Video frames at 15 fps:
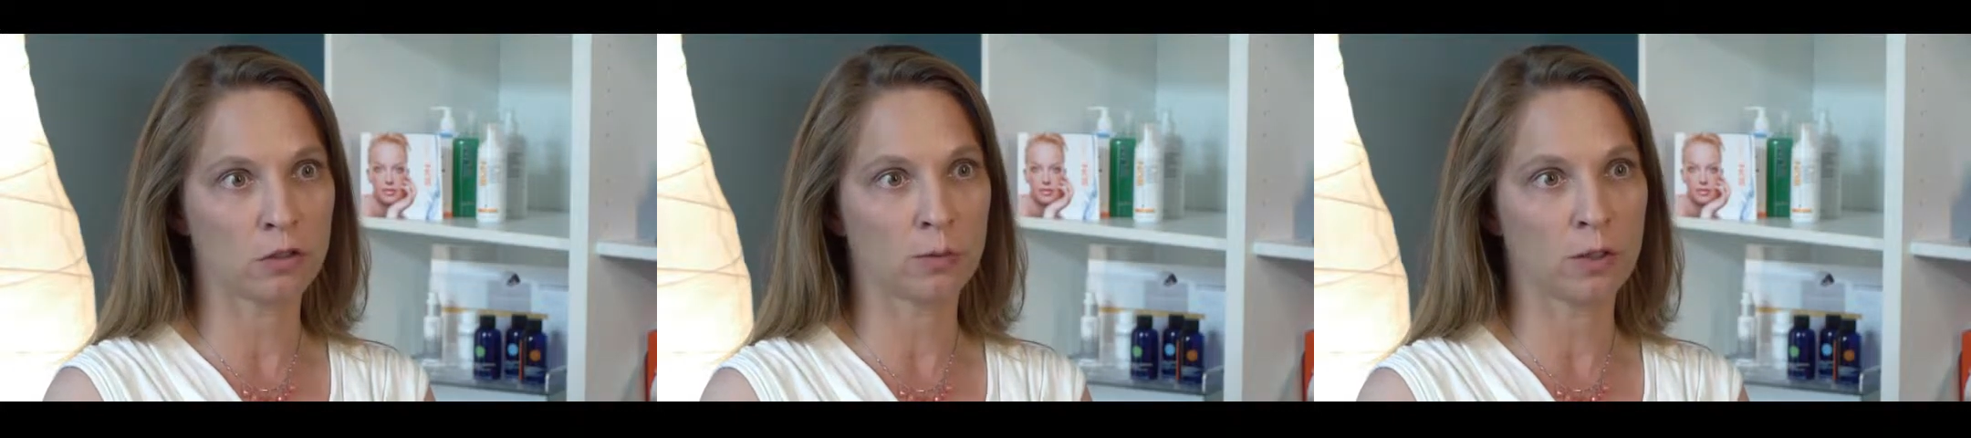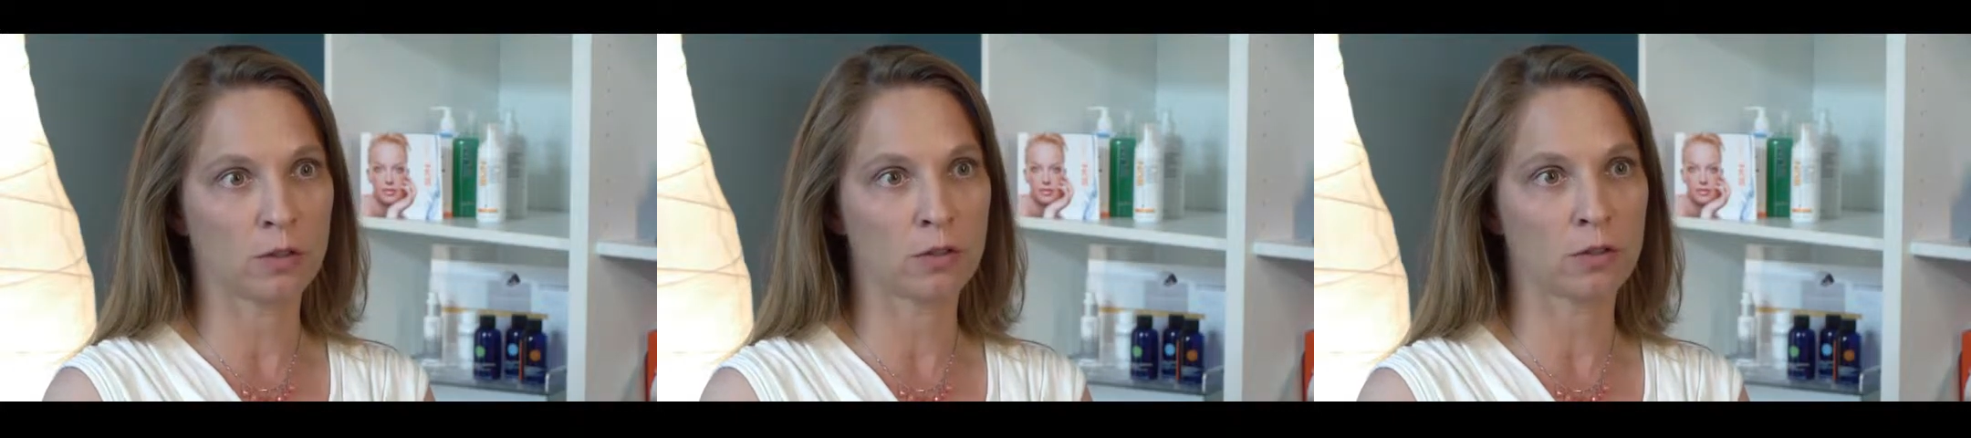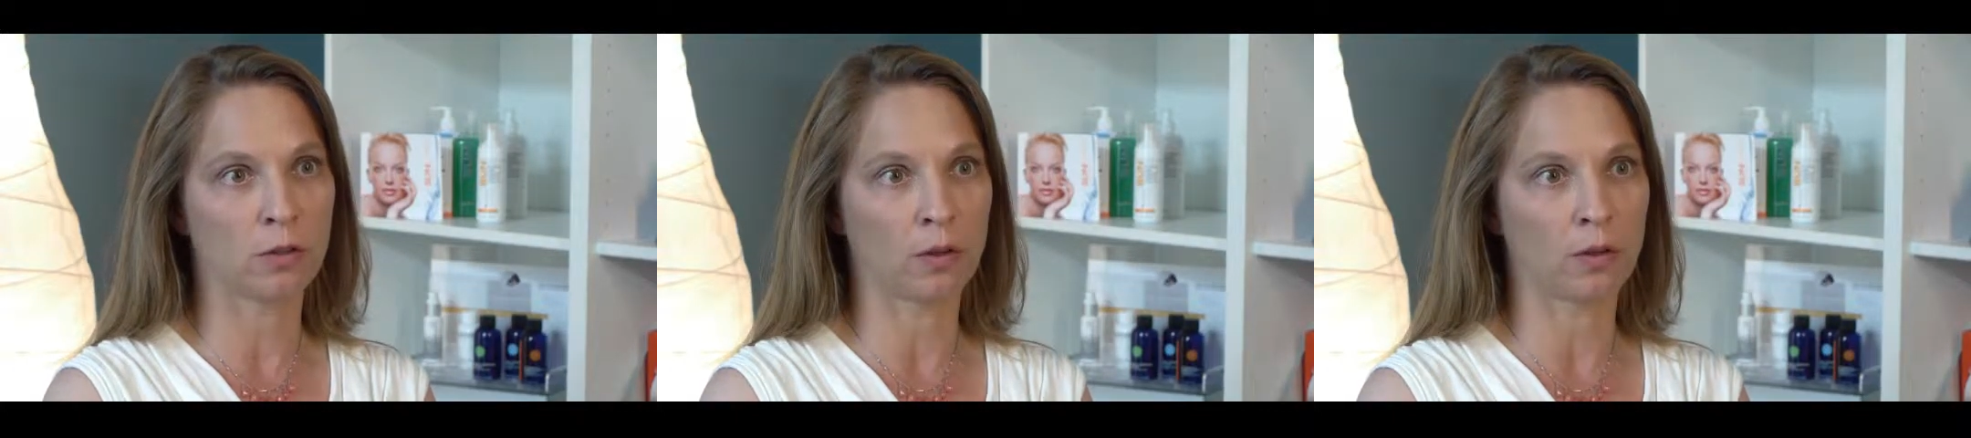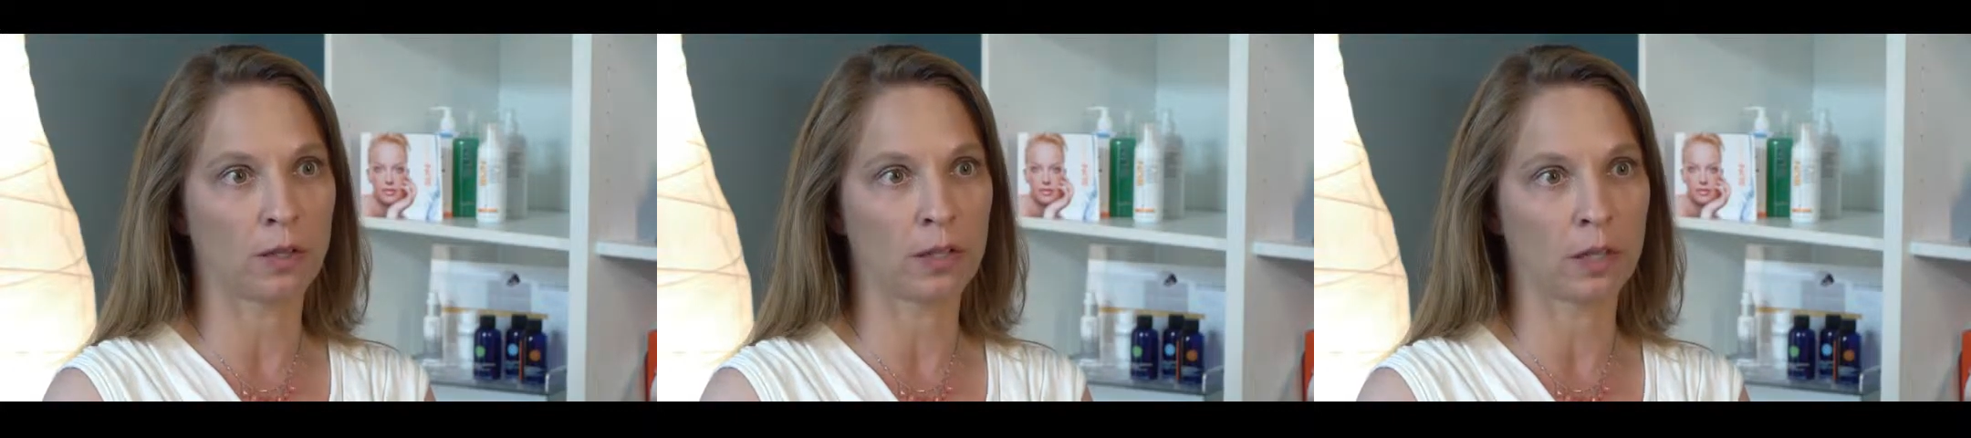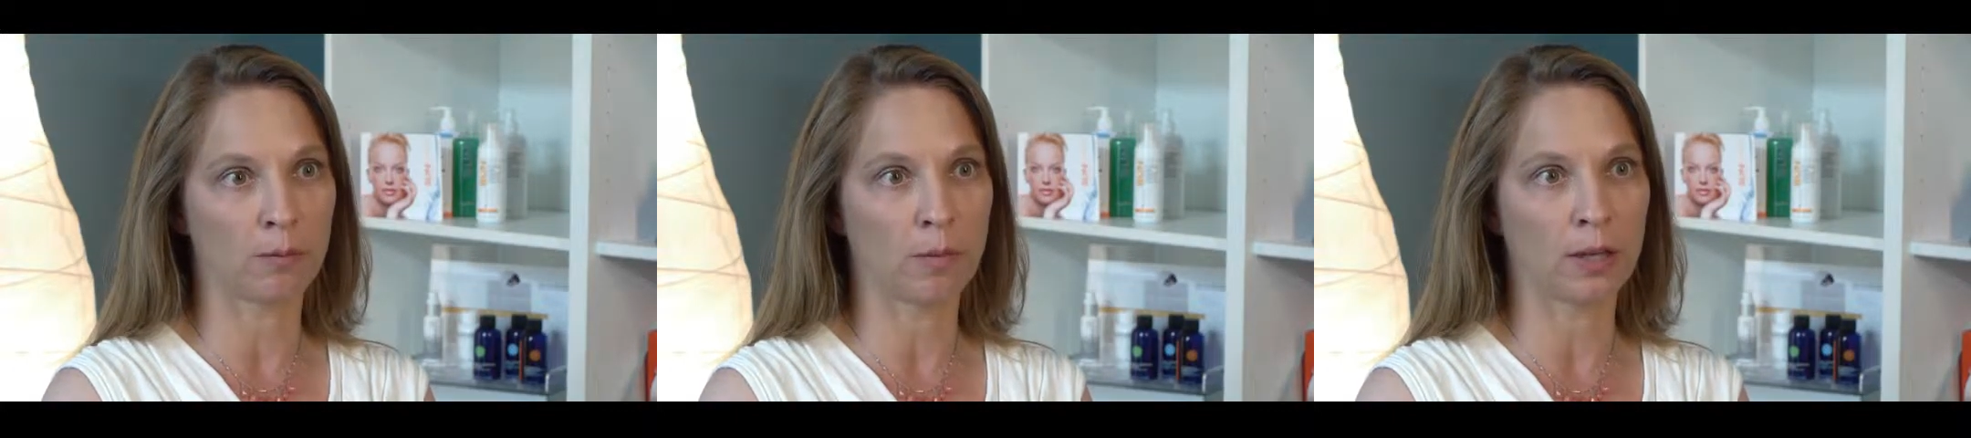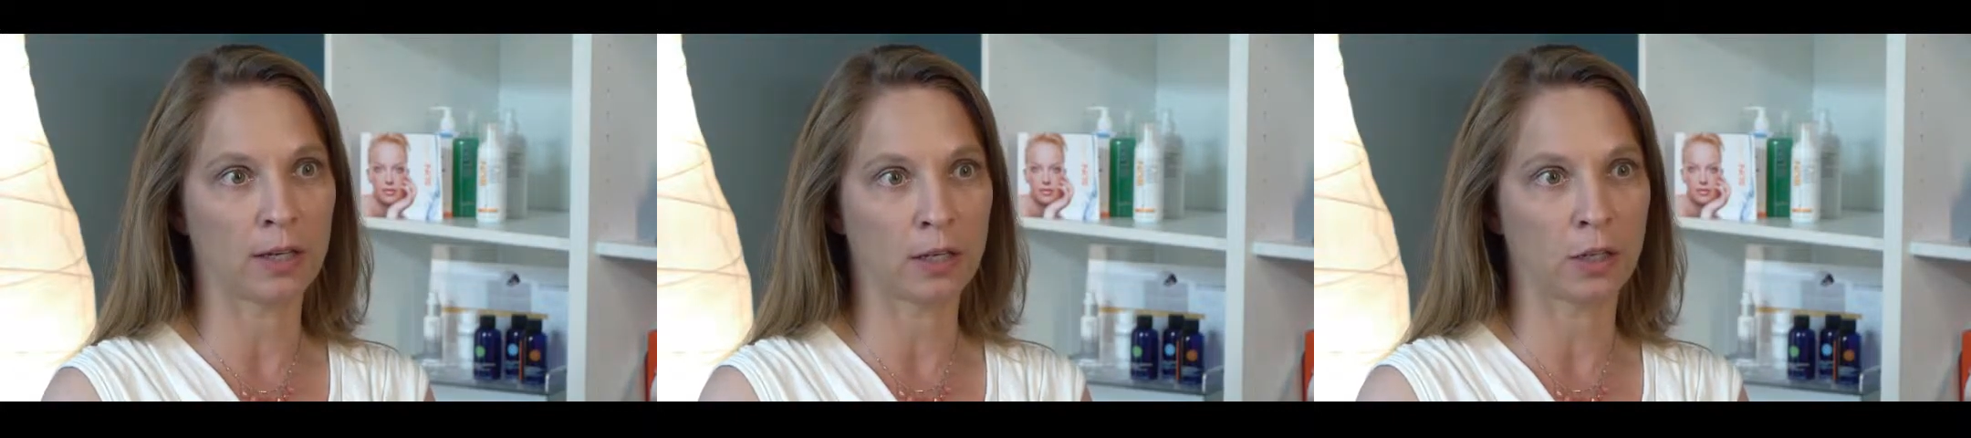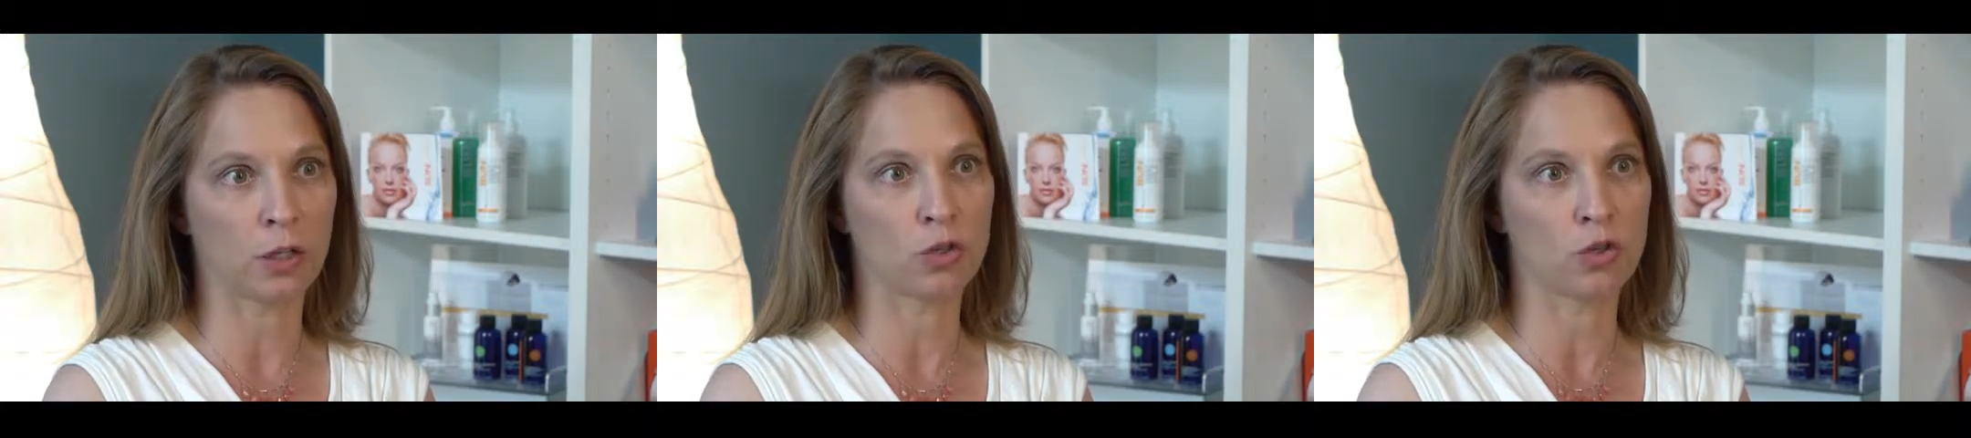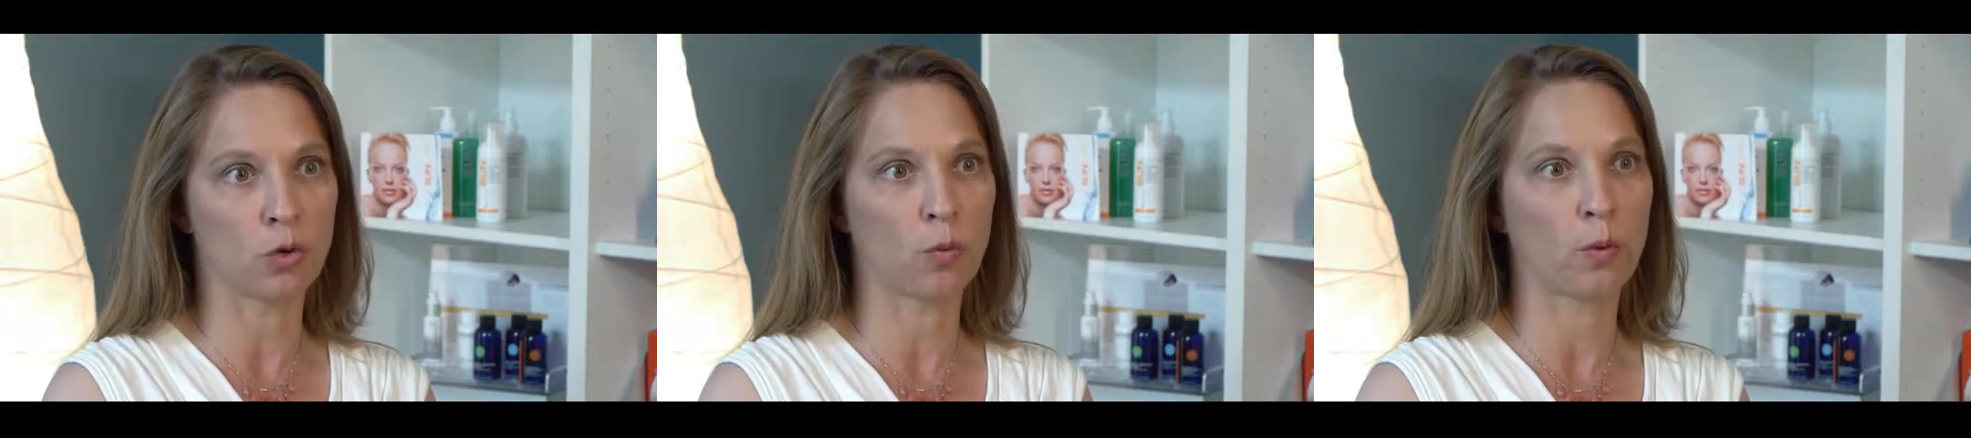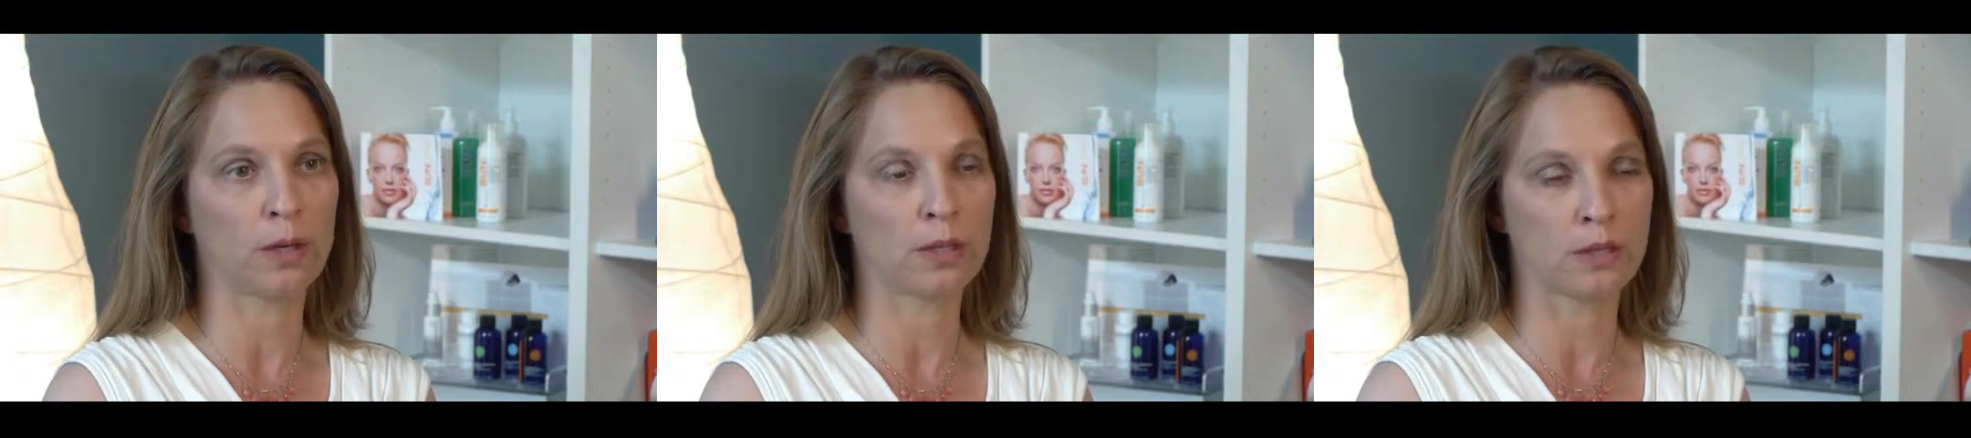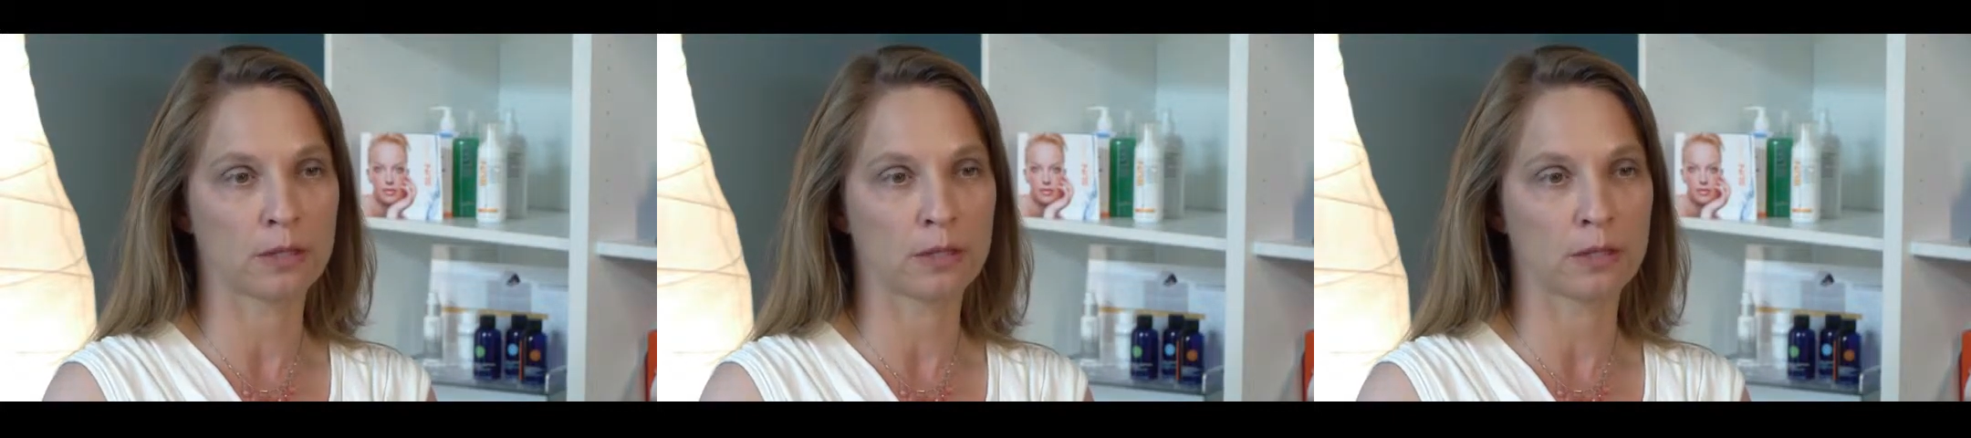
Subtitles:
so that they can make a good choice.